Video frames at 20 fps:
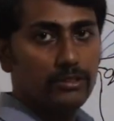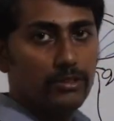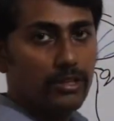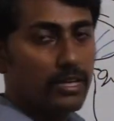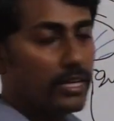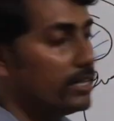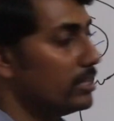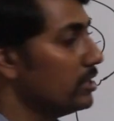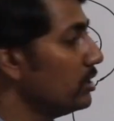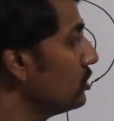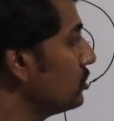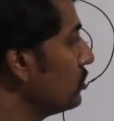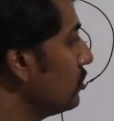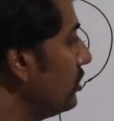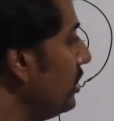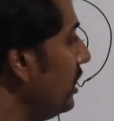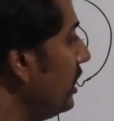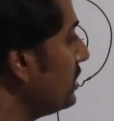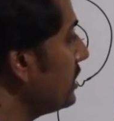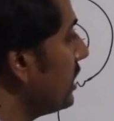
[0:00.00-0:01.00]
Okay,
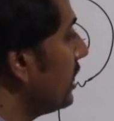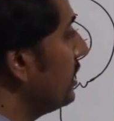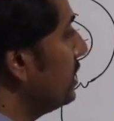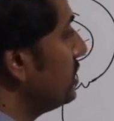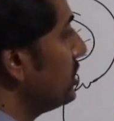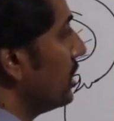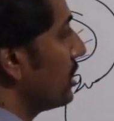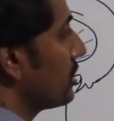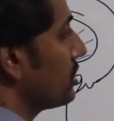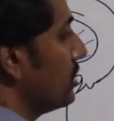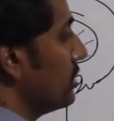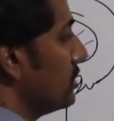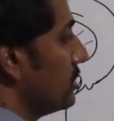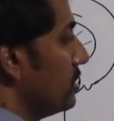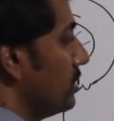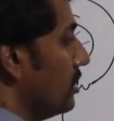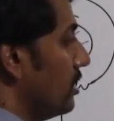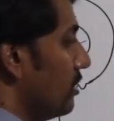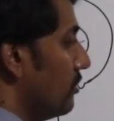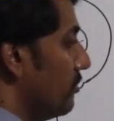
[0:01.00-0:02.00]
so these are the
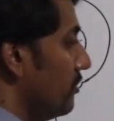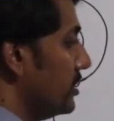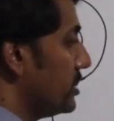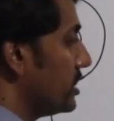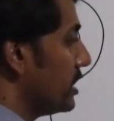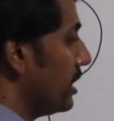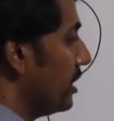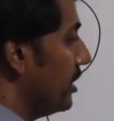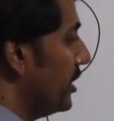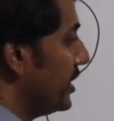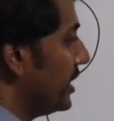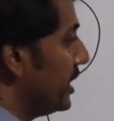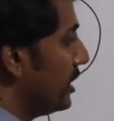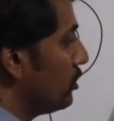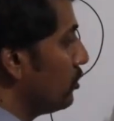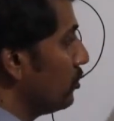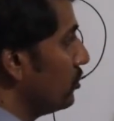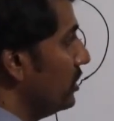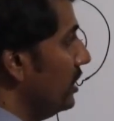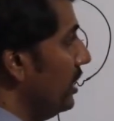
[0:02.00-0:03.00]
structures which are
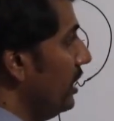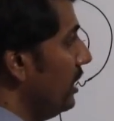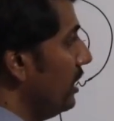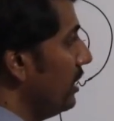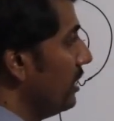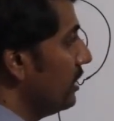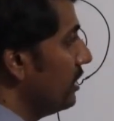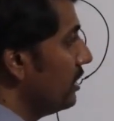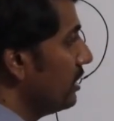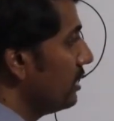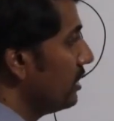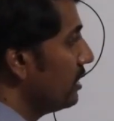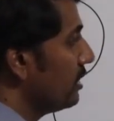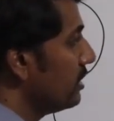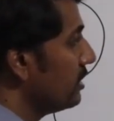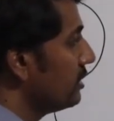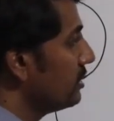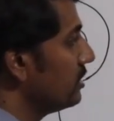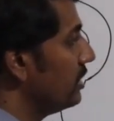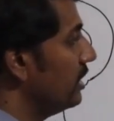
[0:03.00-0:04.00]
related to the
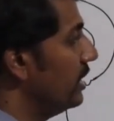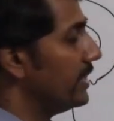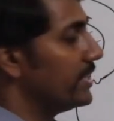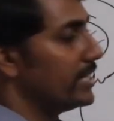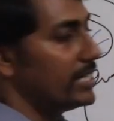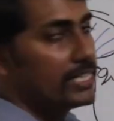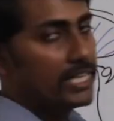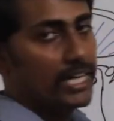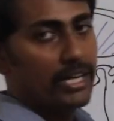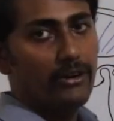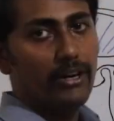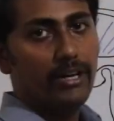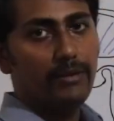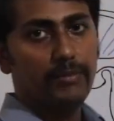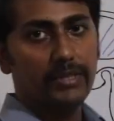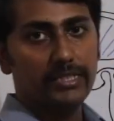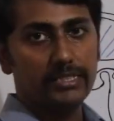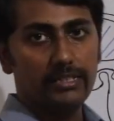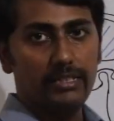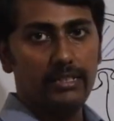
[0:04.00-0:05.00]
lateral
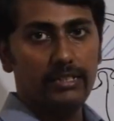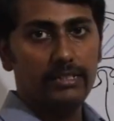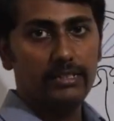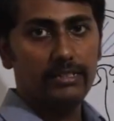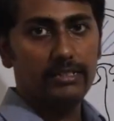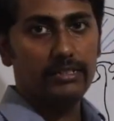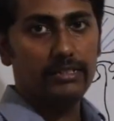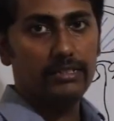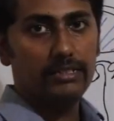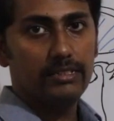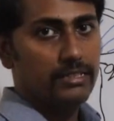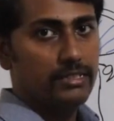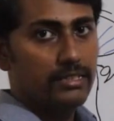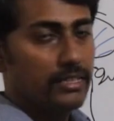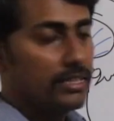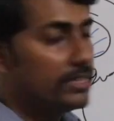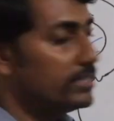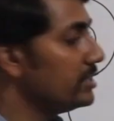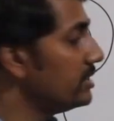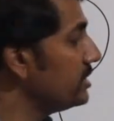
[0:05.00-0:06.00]
pterygoid muscle.
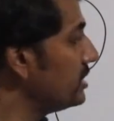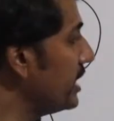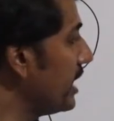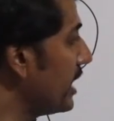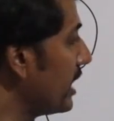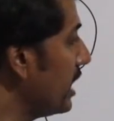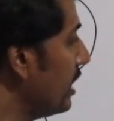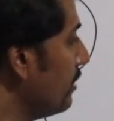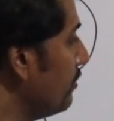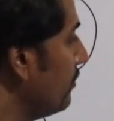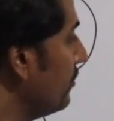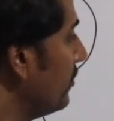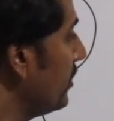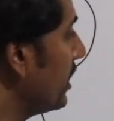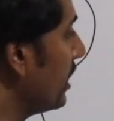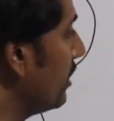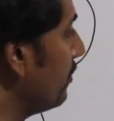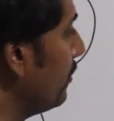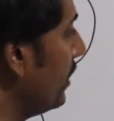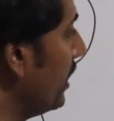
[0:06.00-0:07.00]
In this diagram, we
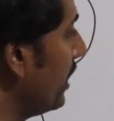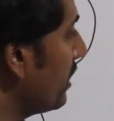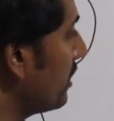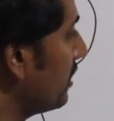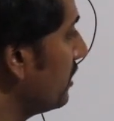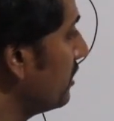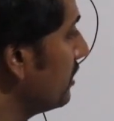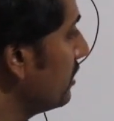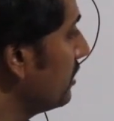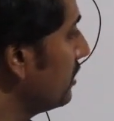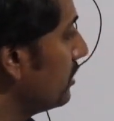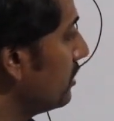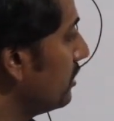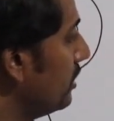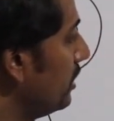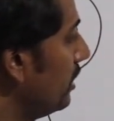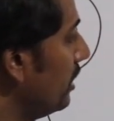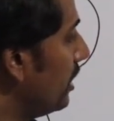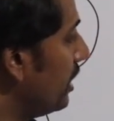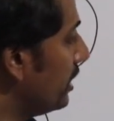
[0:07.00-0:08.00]
can make
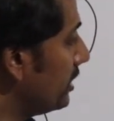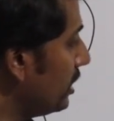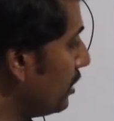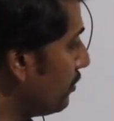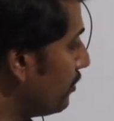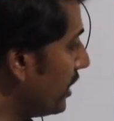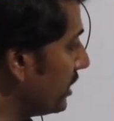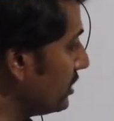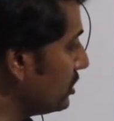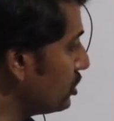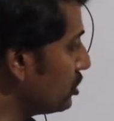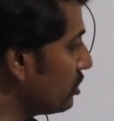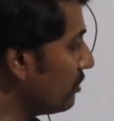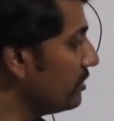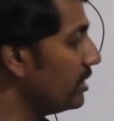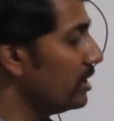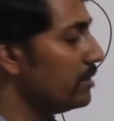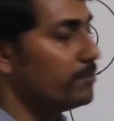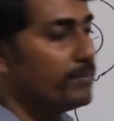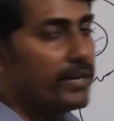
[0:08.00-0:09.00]
the other branches
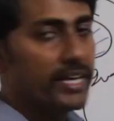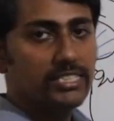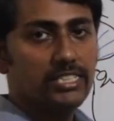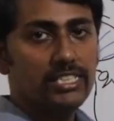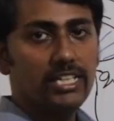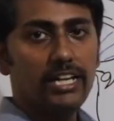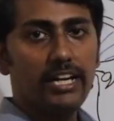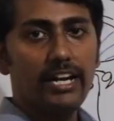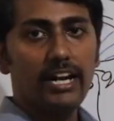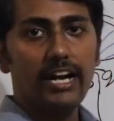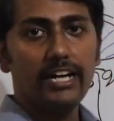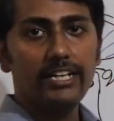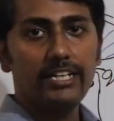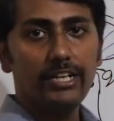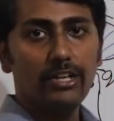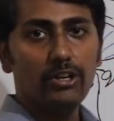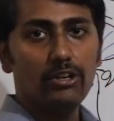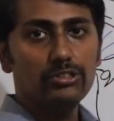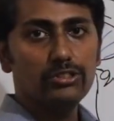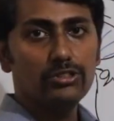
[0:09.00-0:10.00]
of the maxillary
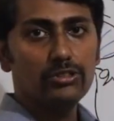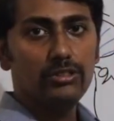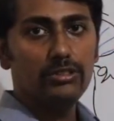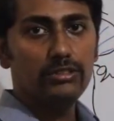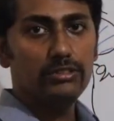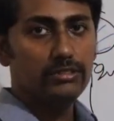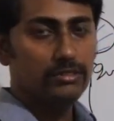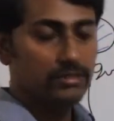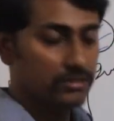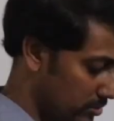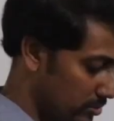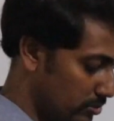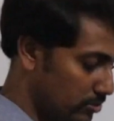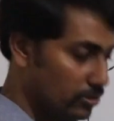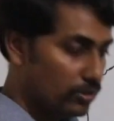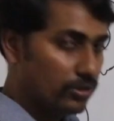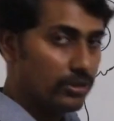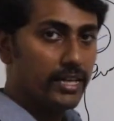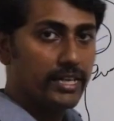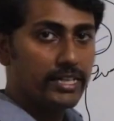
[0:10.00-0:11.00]
artery also.
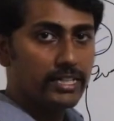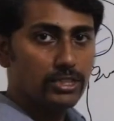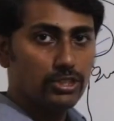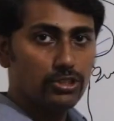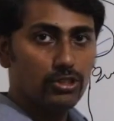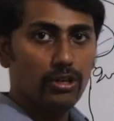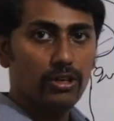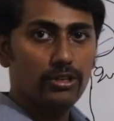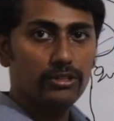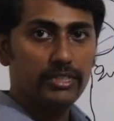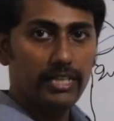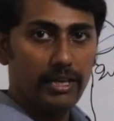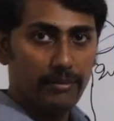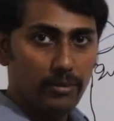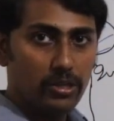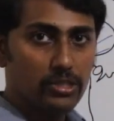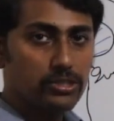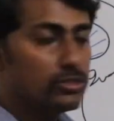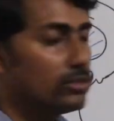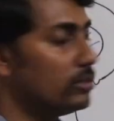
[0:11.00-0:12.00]
So let us draw
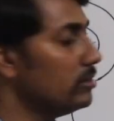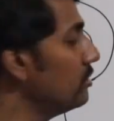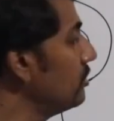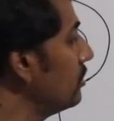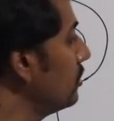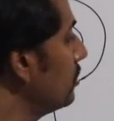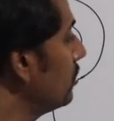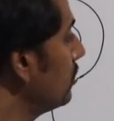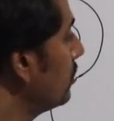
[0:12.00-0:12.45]
them also.